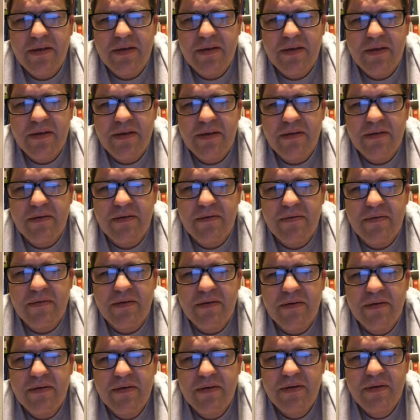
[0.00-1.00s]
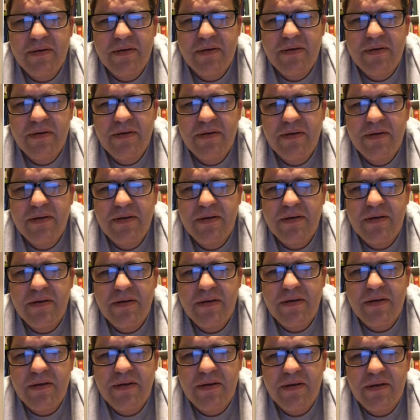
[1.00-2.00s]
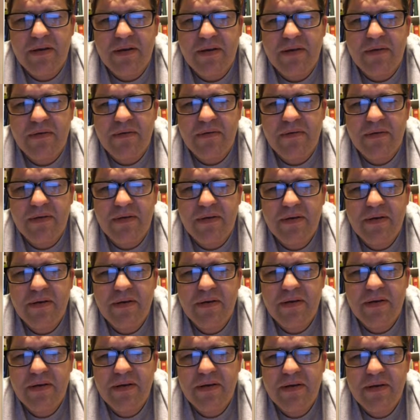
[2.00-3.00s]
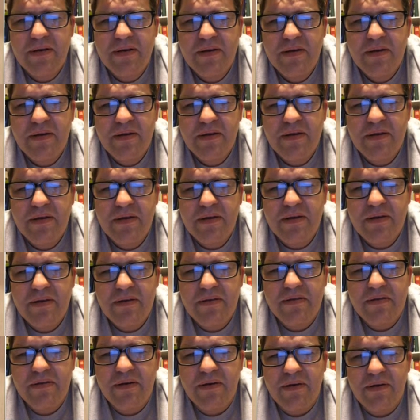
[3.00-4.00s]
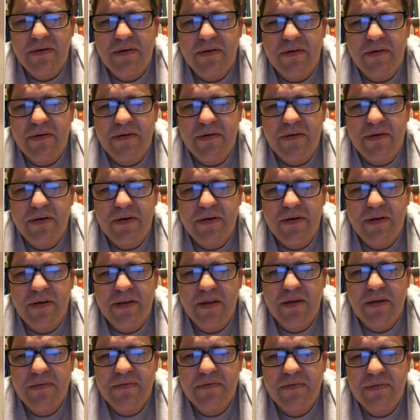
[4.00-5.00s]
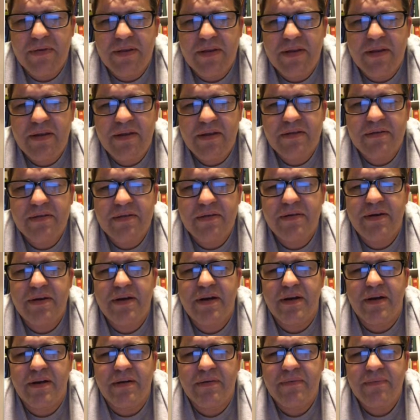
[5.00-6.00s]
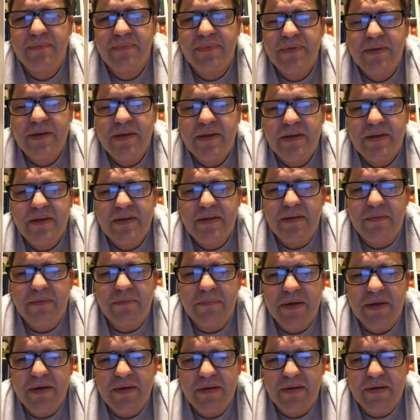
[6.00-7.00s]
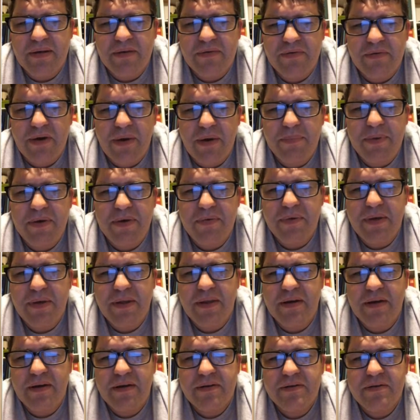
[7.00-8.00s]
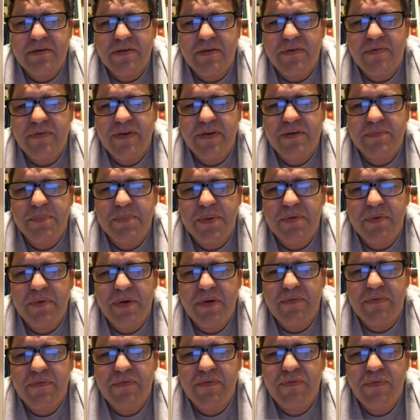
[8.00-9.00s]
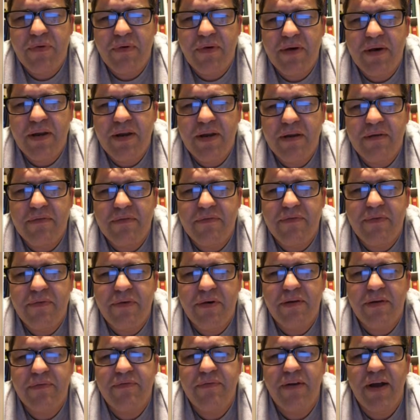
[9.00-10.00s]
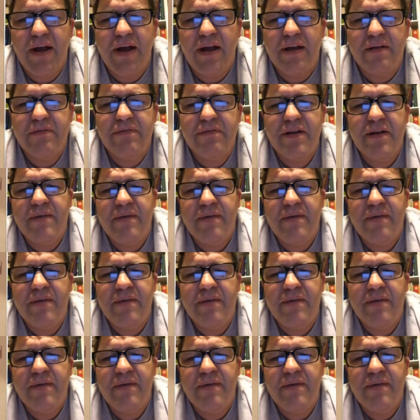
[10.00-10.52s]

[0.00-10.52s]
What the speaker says: another one, another one. So you're left with these 2 here. The middle is right between there, so if it's between 40 and 45,